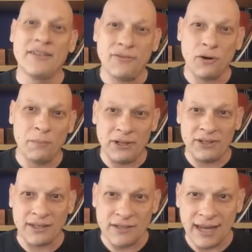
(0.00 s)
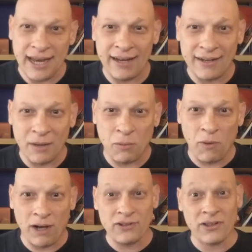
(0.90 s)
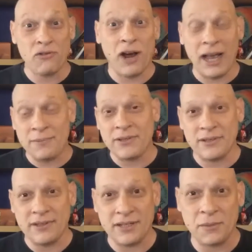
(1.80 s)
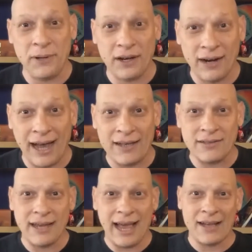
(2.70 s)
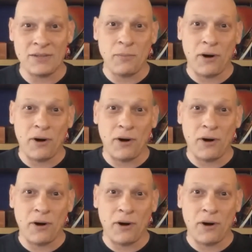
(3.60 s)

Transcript: for buildings, and uh, we're watching the tribes disappear as as